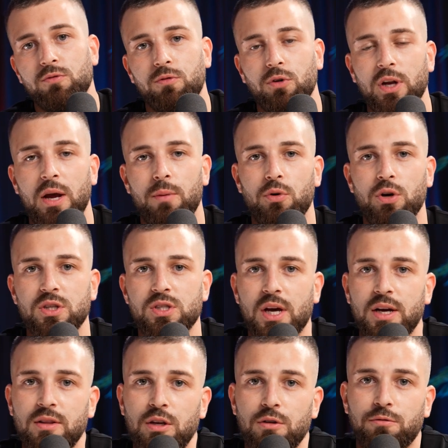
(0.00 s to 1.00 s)
for the Emirates
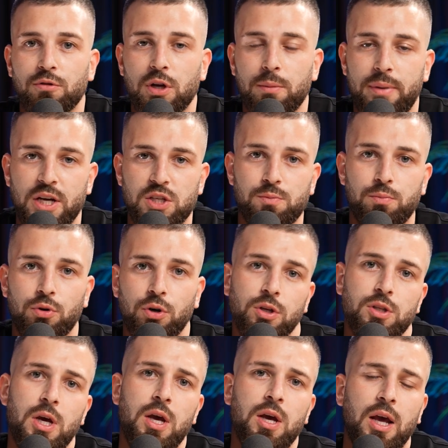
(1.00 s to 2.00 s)
ID, for the passport
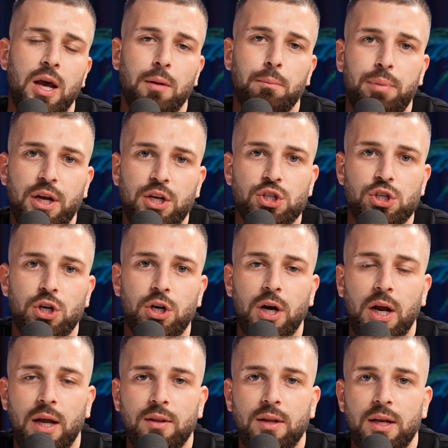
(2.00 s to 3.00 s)
and picture,
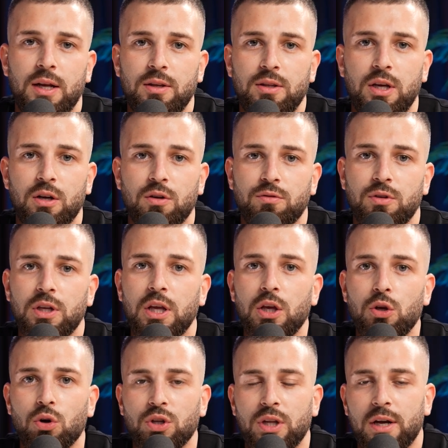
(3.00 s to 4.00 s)
and then at the end of the day,
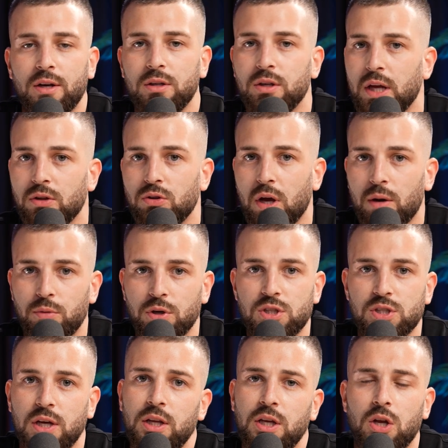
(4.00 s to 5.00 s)
you're done. You get your
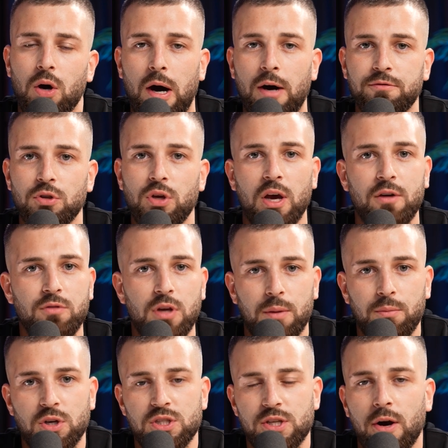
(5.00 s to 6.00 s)
Emirates ID. Now, after you have your
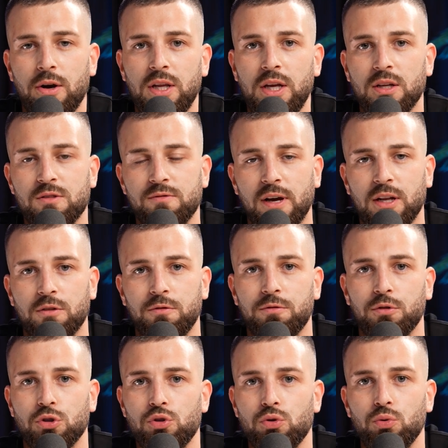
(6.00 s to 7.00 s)
Emirates ID, it's valid
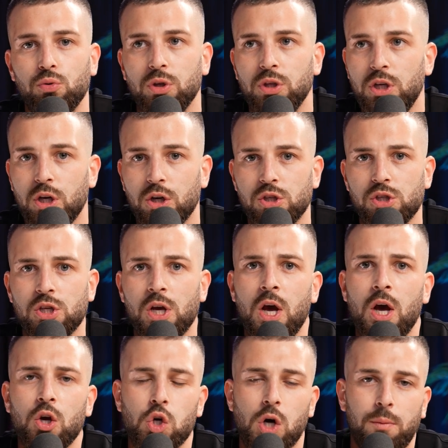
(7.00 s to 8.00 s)
for 2 years.
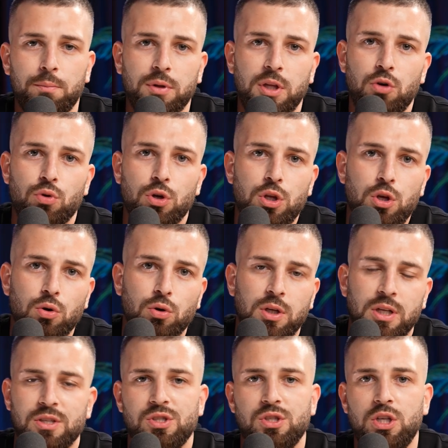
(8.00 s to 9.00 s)
Company renewal
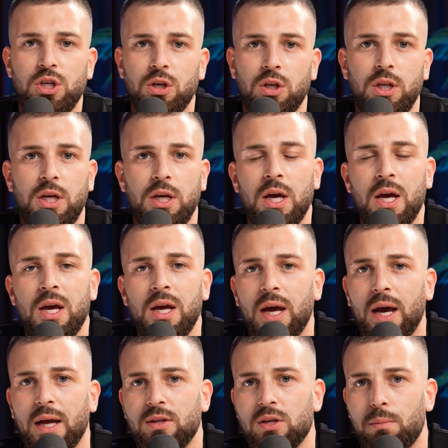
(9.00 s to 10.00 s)
is yearly
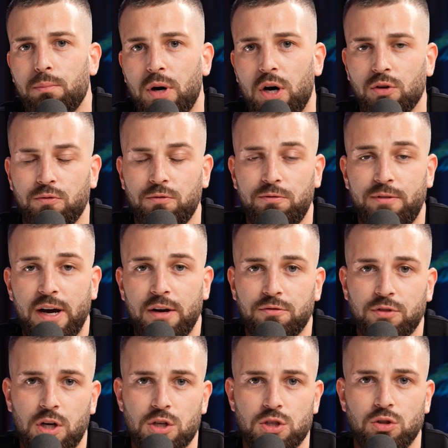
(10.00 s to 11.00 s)
at about
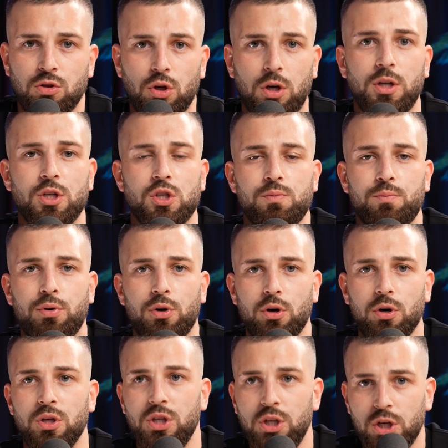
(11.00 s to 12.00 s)
$5,000
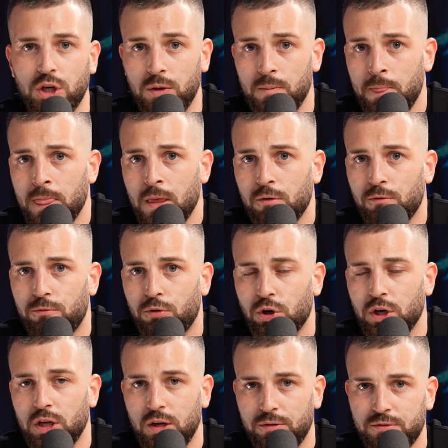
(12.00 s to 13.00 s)
per year for
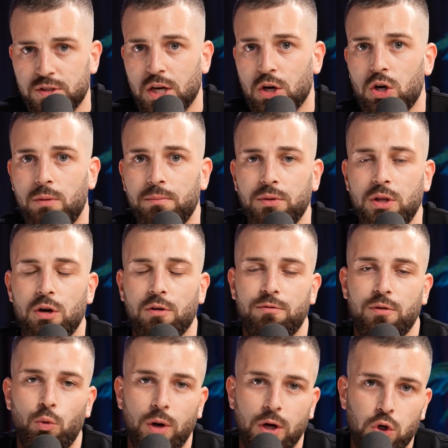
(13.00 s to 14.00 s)
the e.t.c company, or
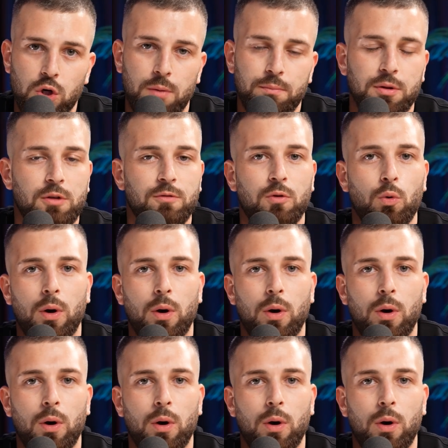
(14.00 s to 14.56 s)
for one company, for